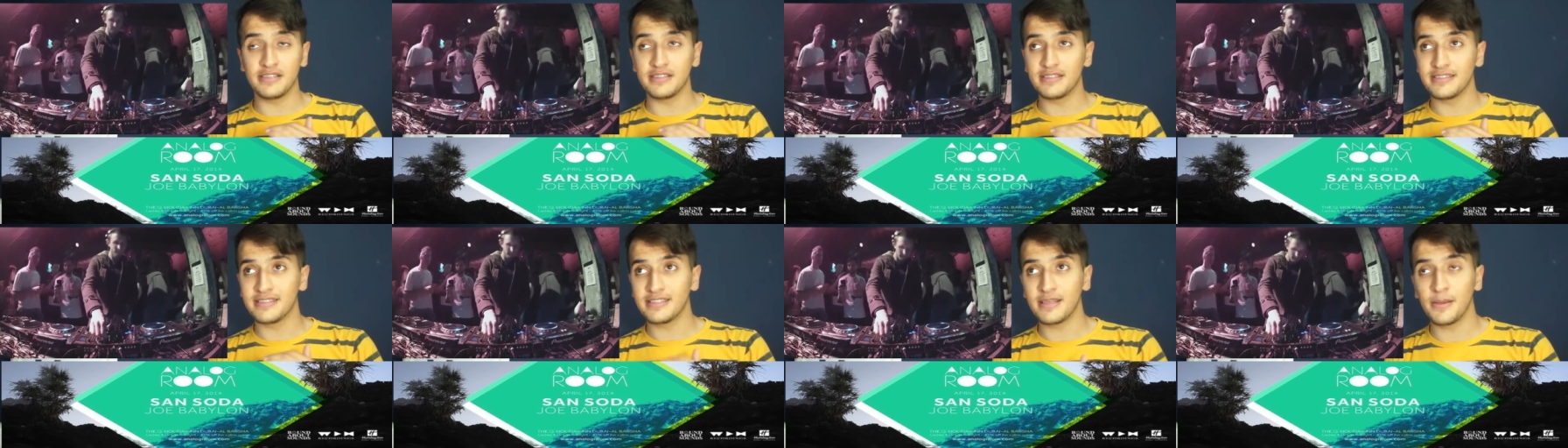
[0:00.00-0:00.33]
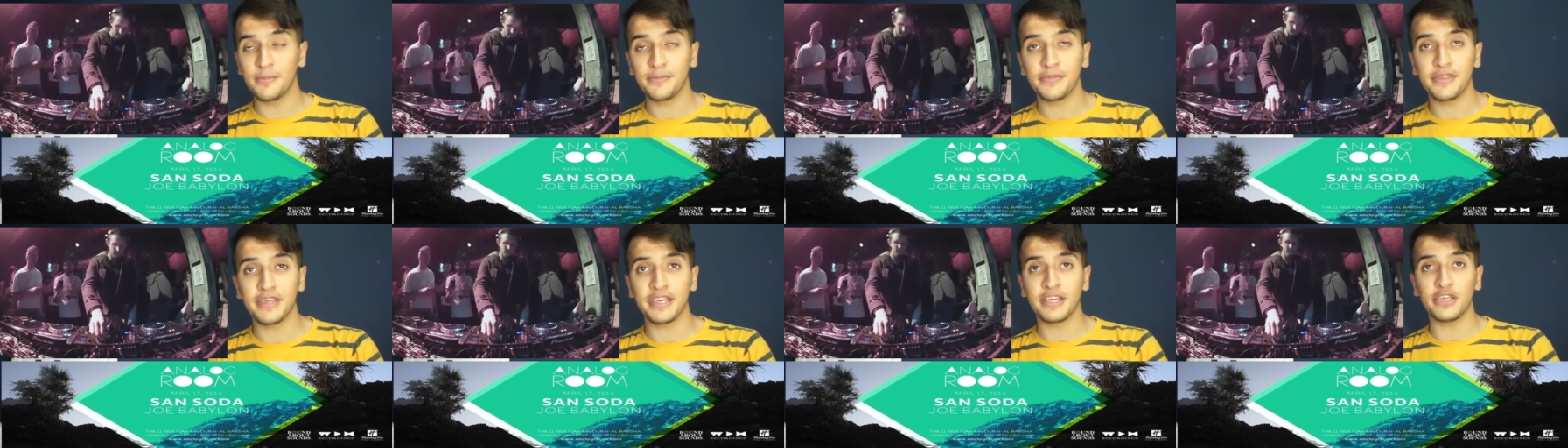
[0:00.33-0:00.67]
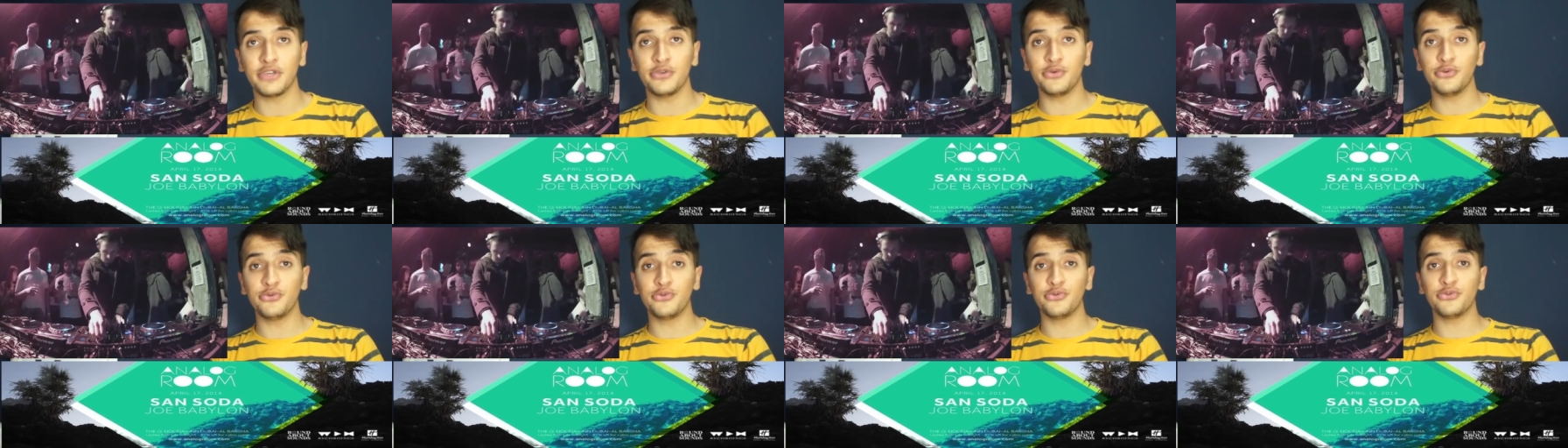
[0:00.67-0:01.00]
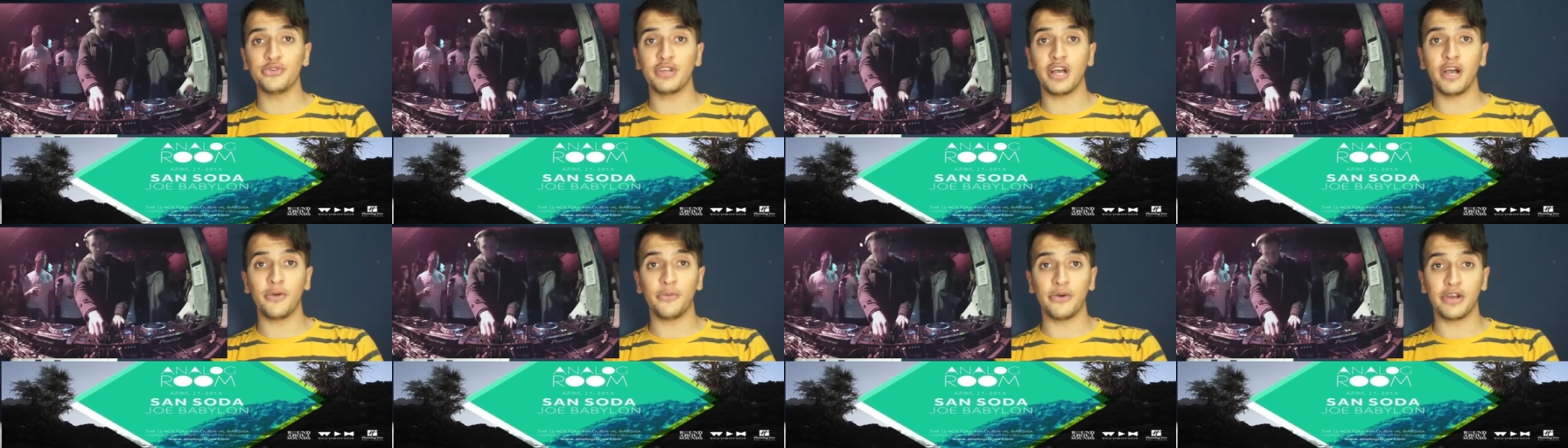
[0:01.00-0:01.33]
something you do
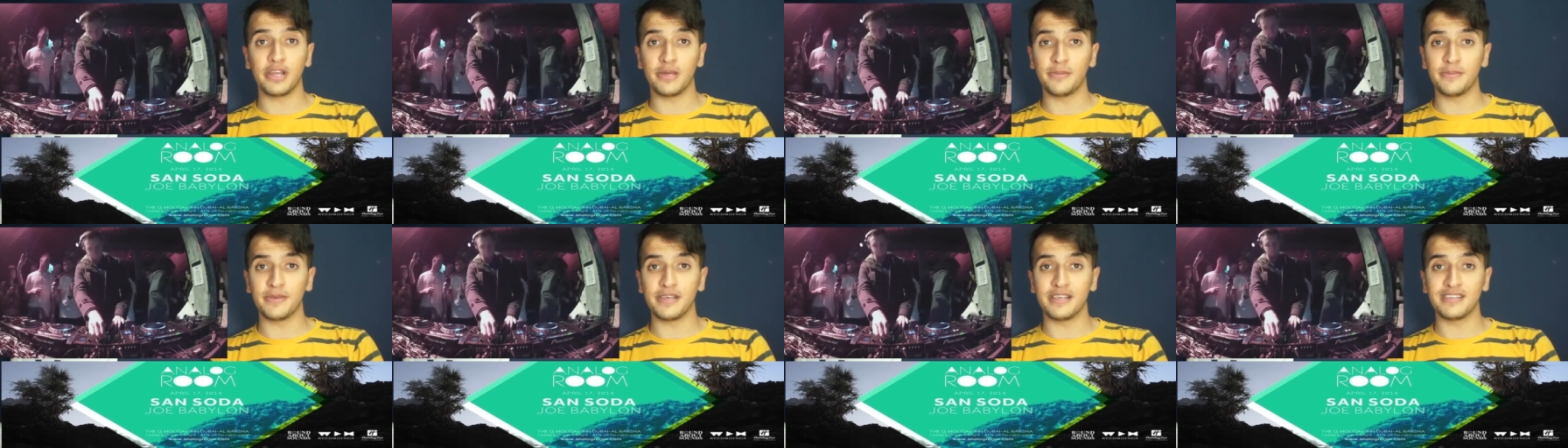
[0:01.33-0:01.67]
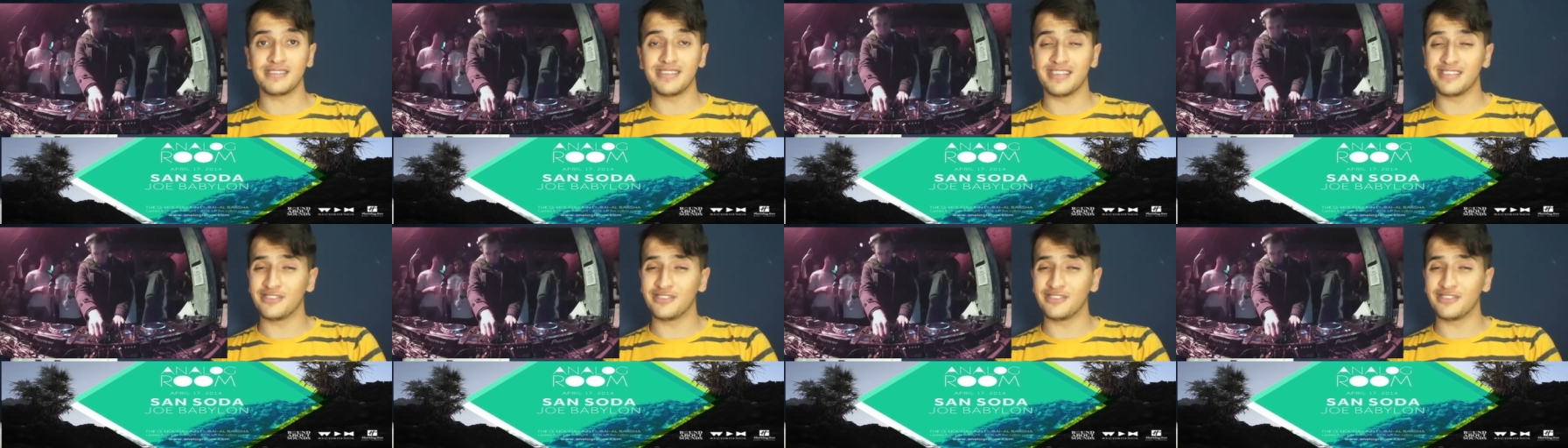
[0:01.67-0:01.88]
not want to miss.